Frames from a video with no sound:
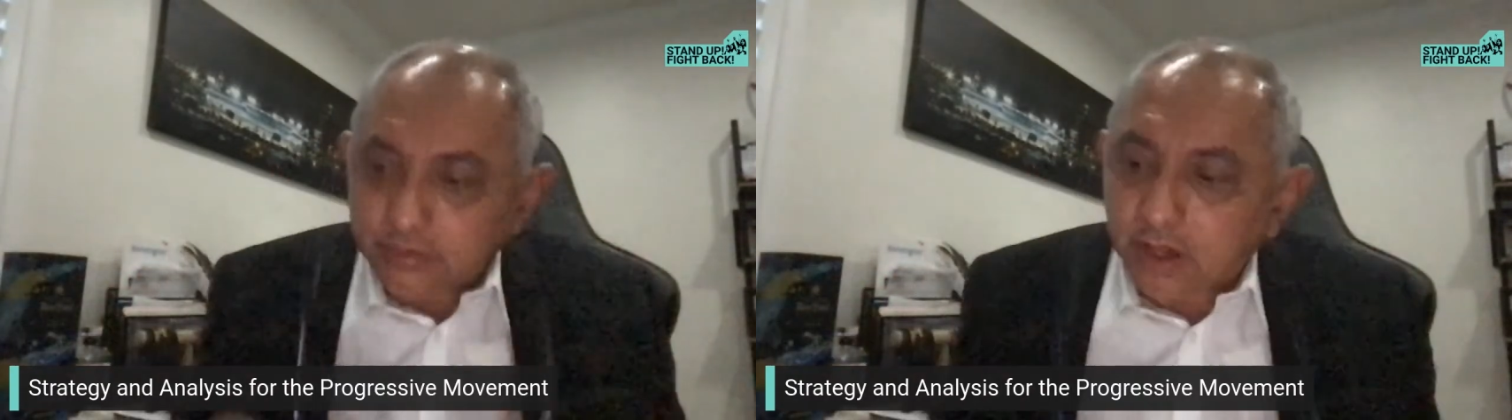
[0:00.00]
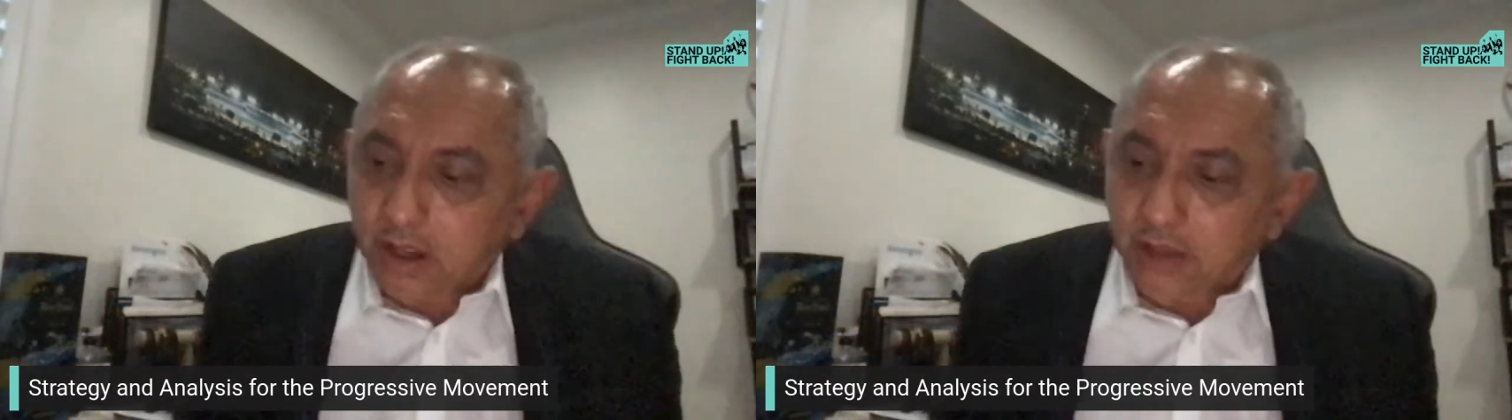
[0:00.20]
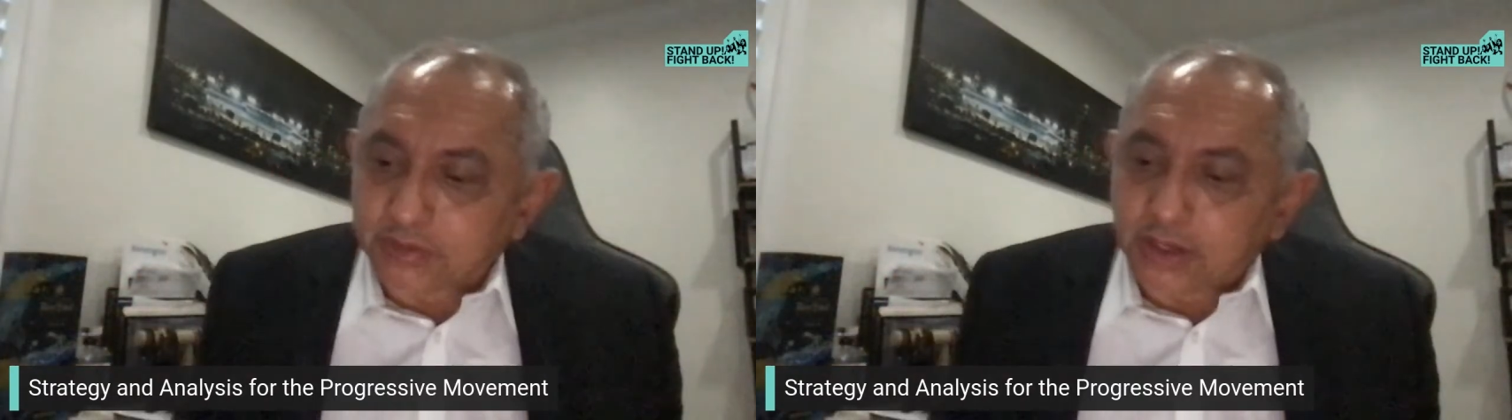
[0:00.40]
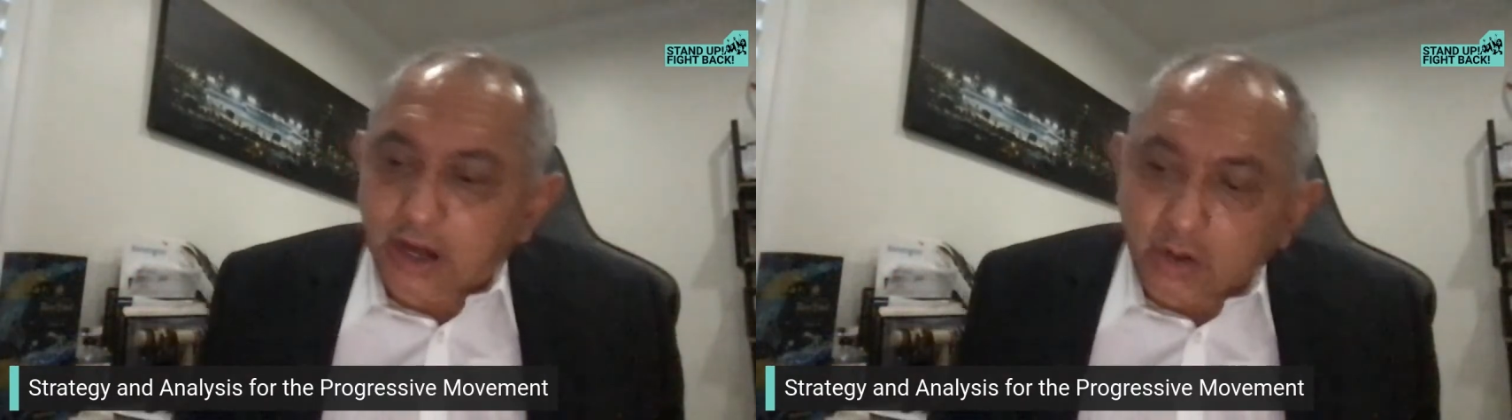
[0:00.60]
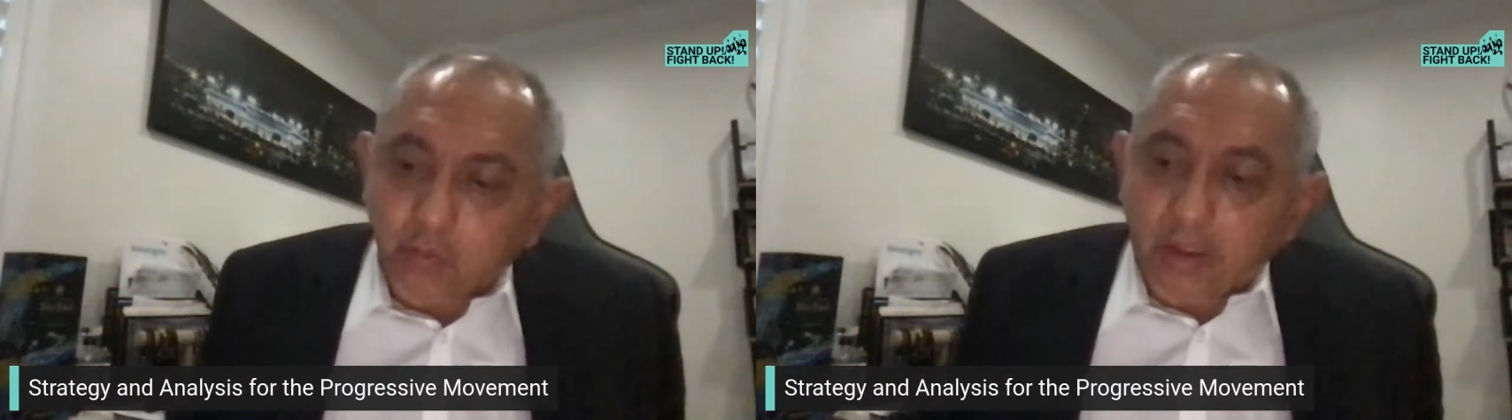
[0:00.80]
the
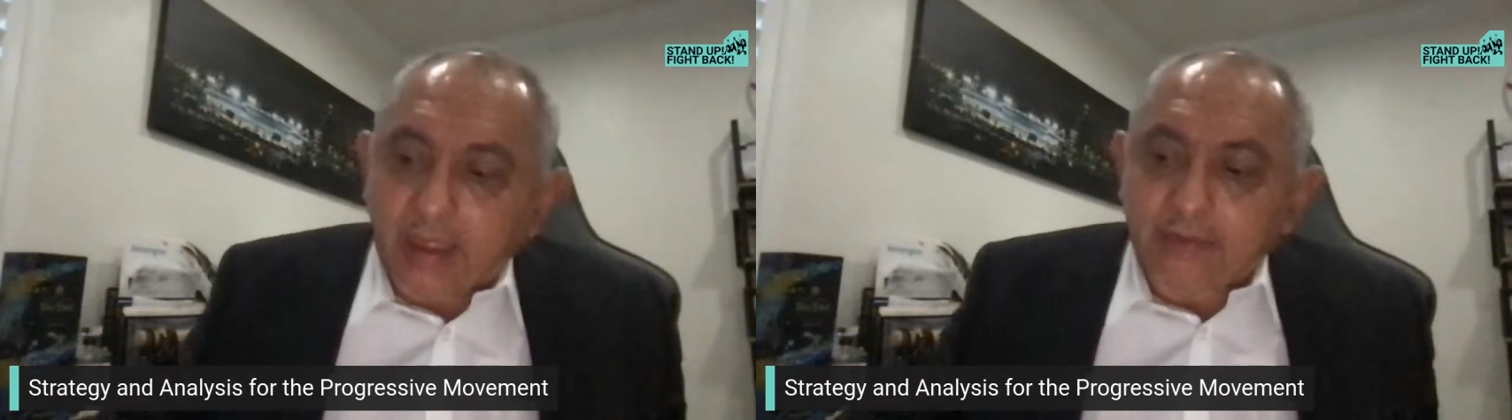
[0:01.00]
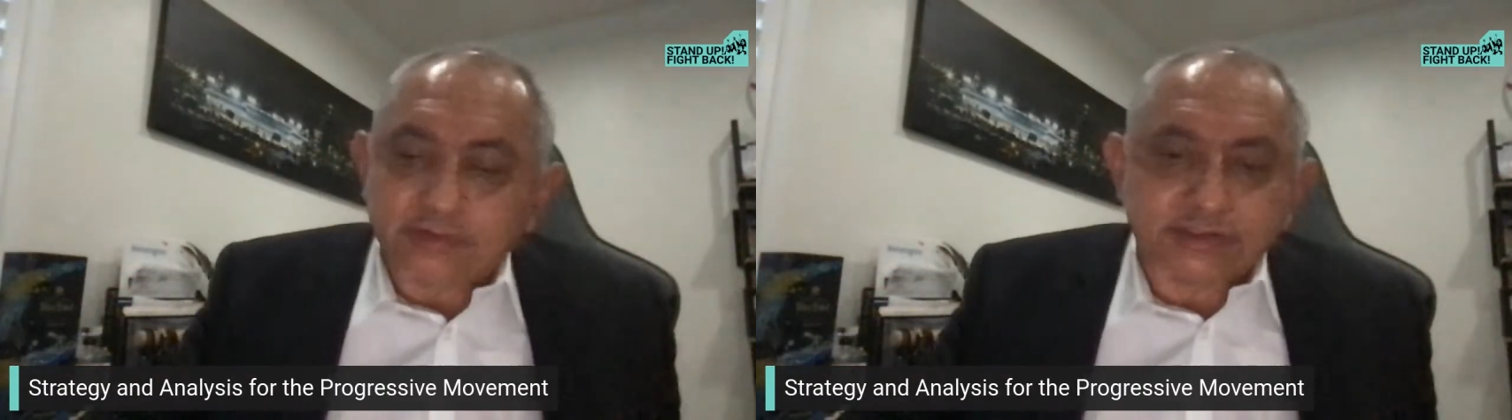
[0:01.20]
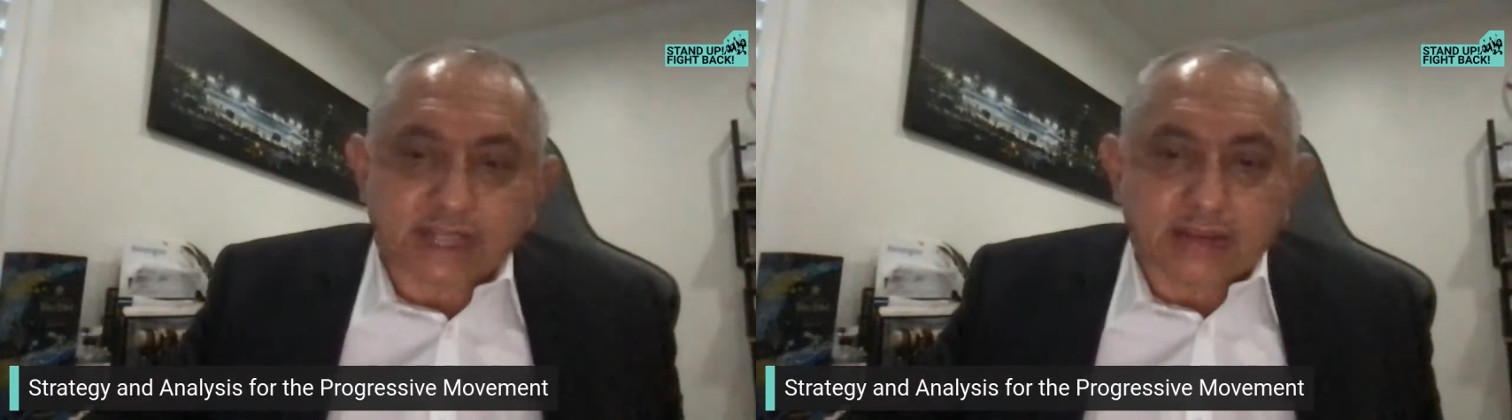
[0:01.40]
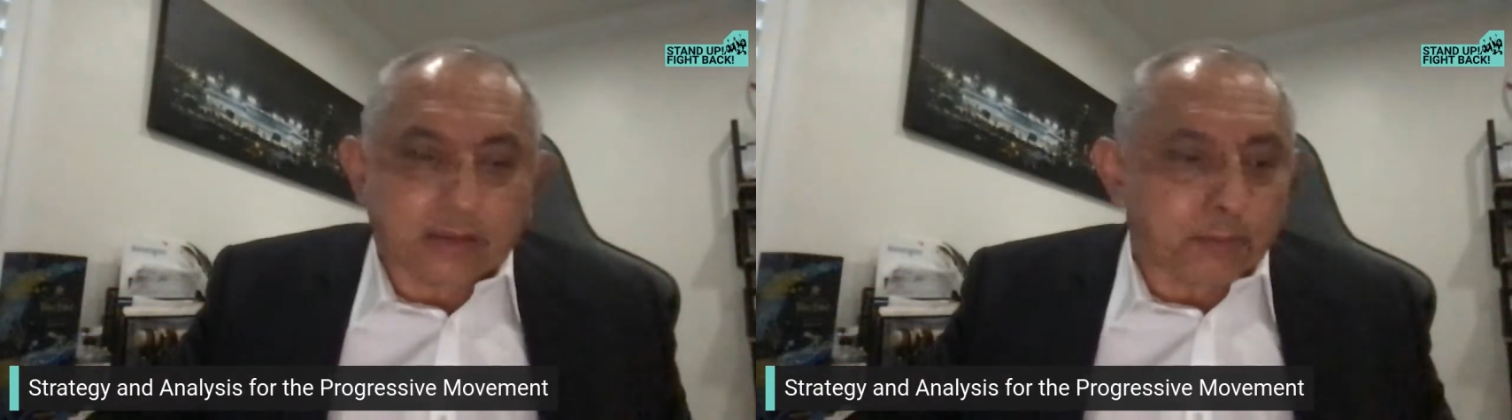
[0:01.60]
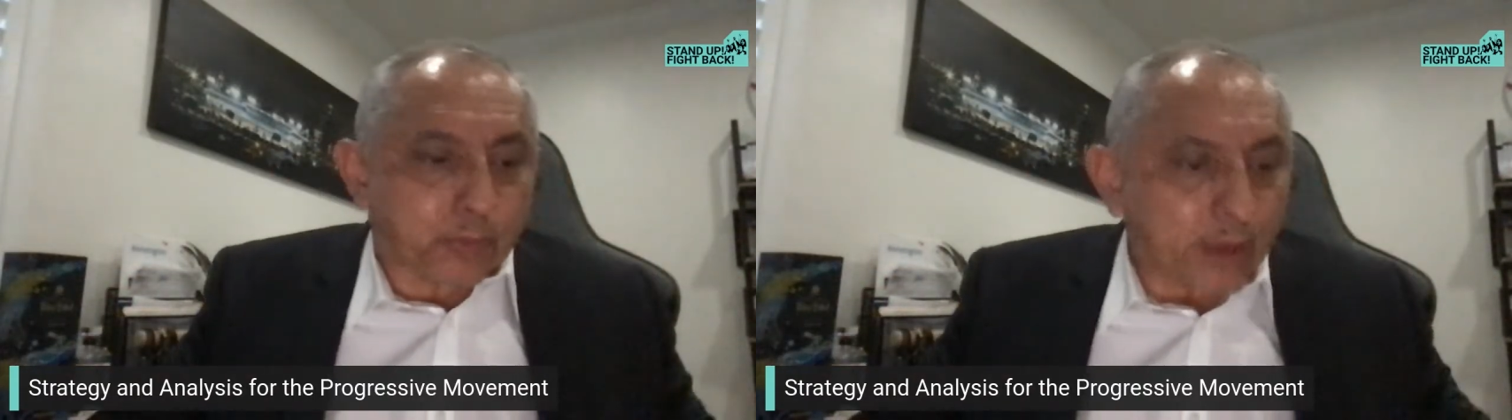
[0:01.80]
airwaves and
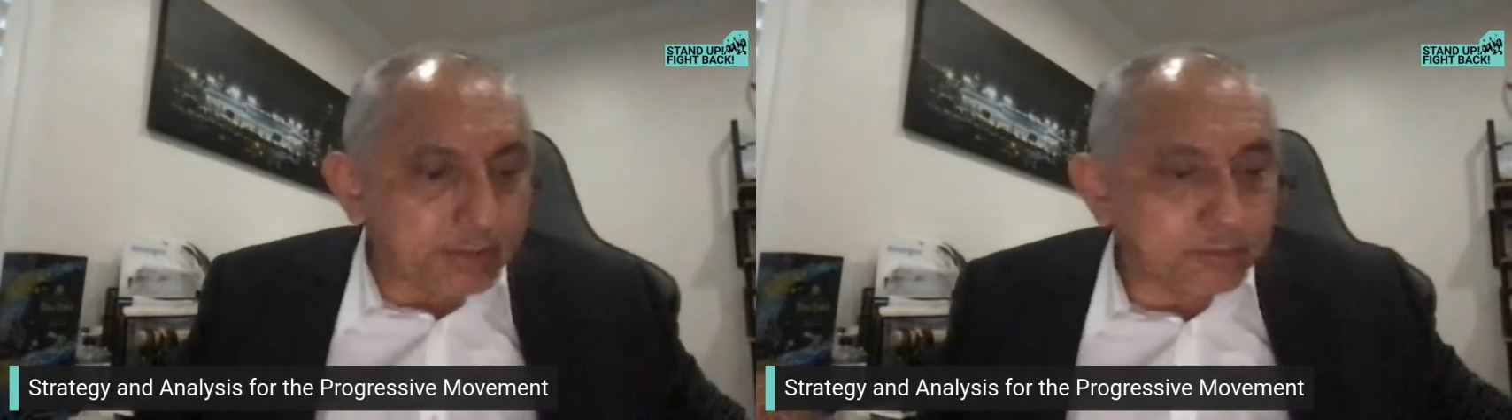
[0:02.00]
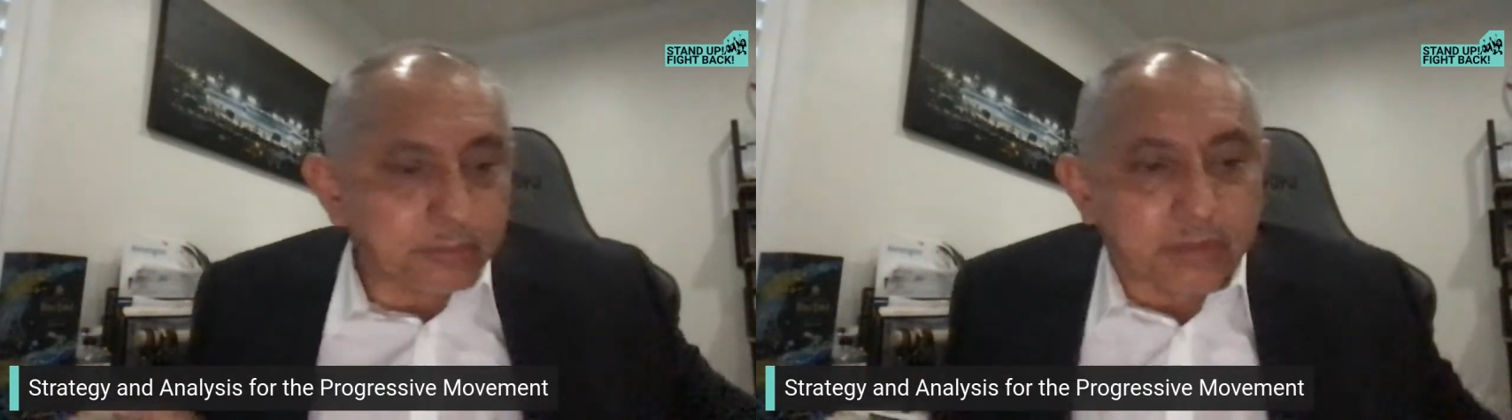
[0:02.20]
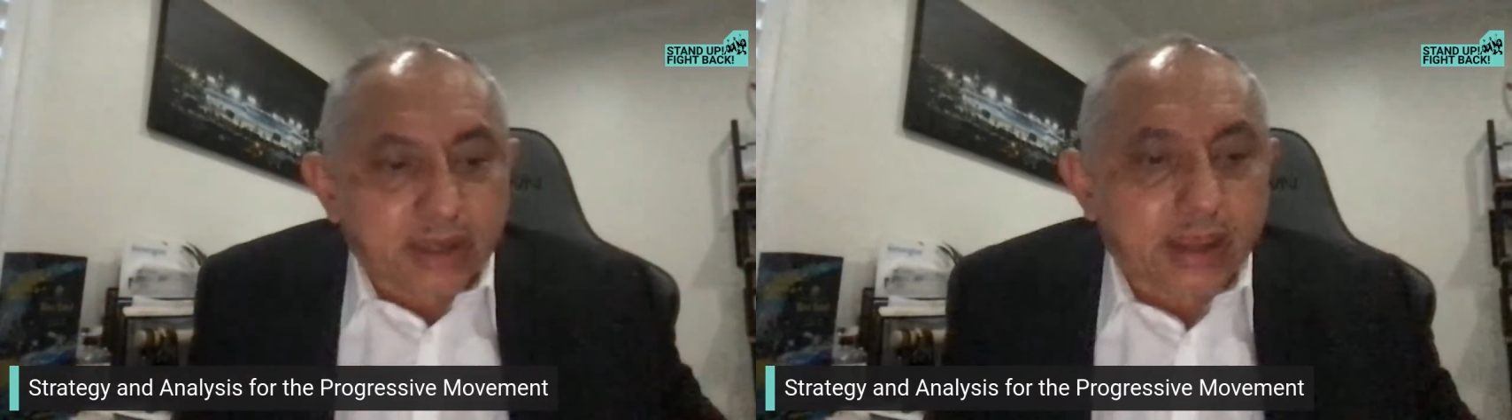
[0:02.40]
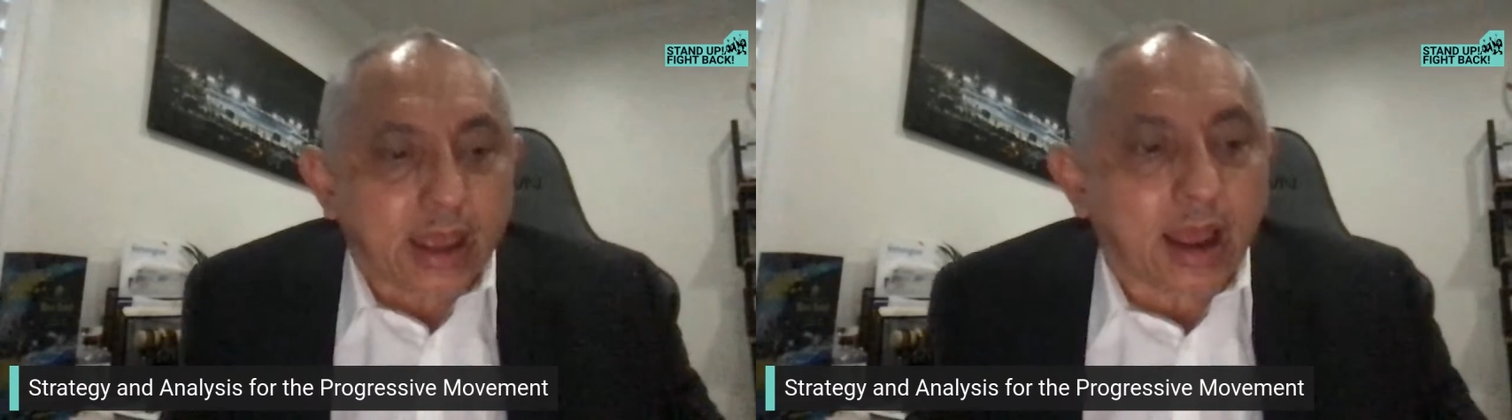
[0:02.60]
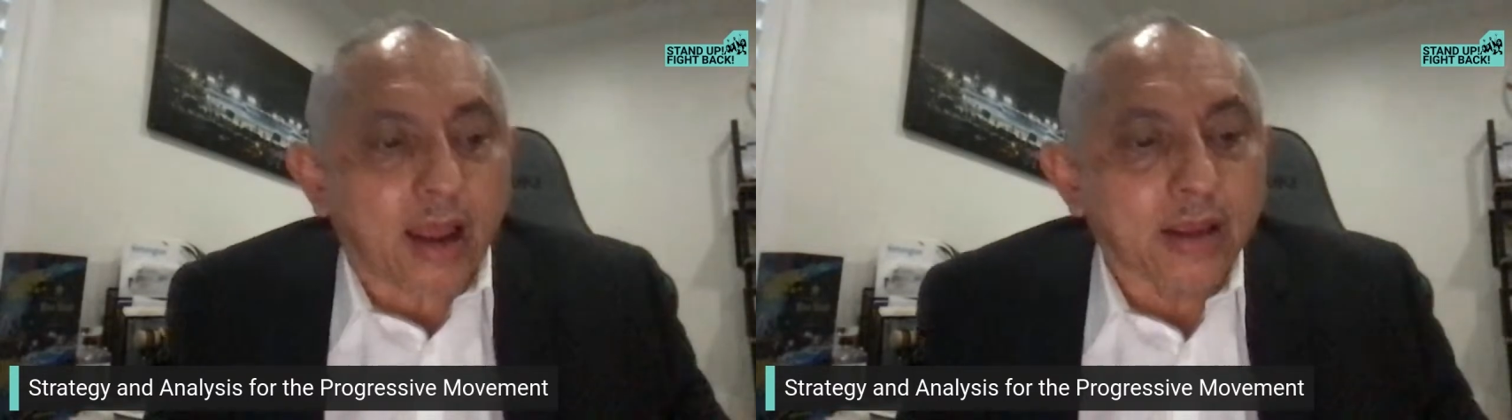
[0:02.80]
the print
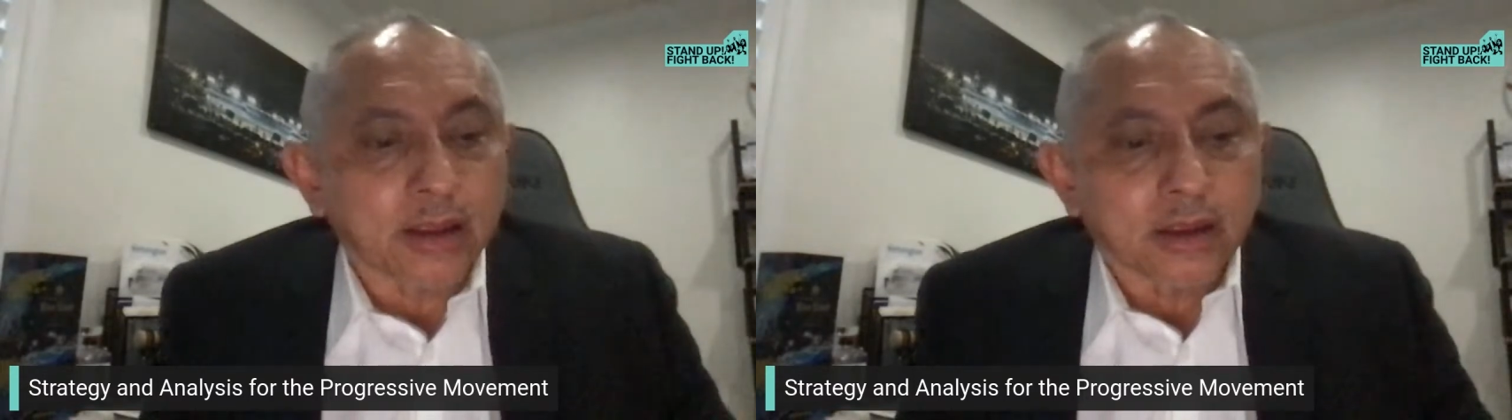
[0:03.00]
media